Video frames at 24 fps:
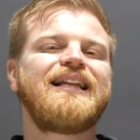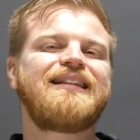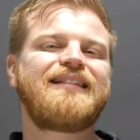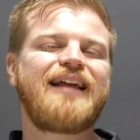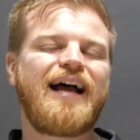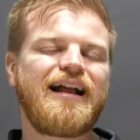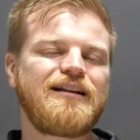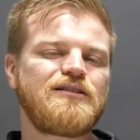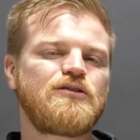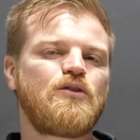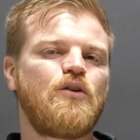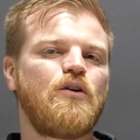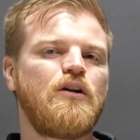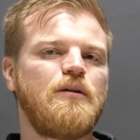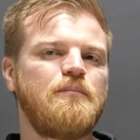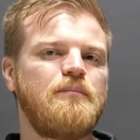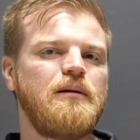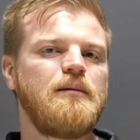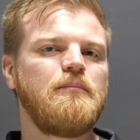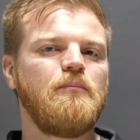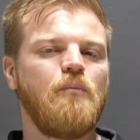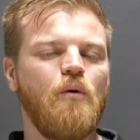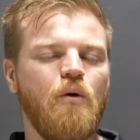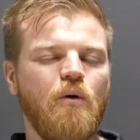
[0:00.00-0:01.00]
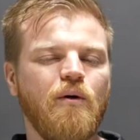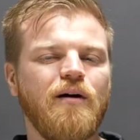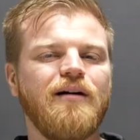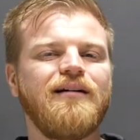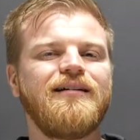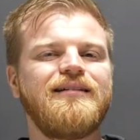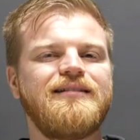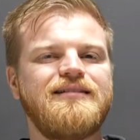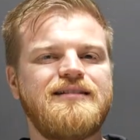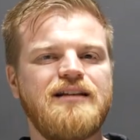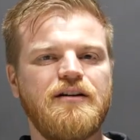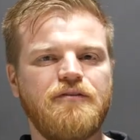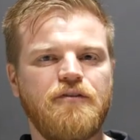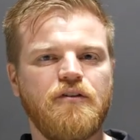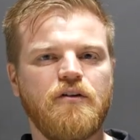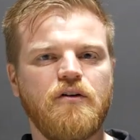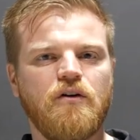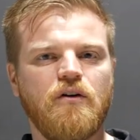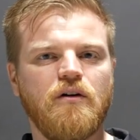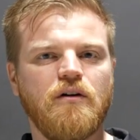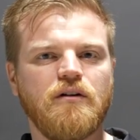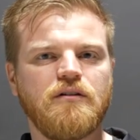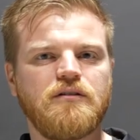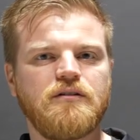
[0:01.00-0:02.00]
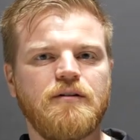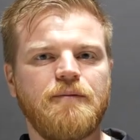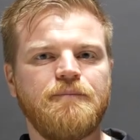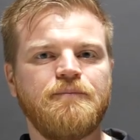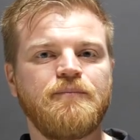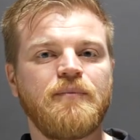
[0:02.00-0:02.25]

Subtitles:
that's going to be more difficult.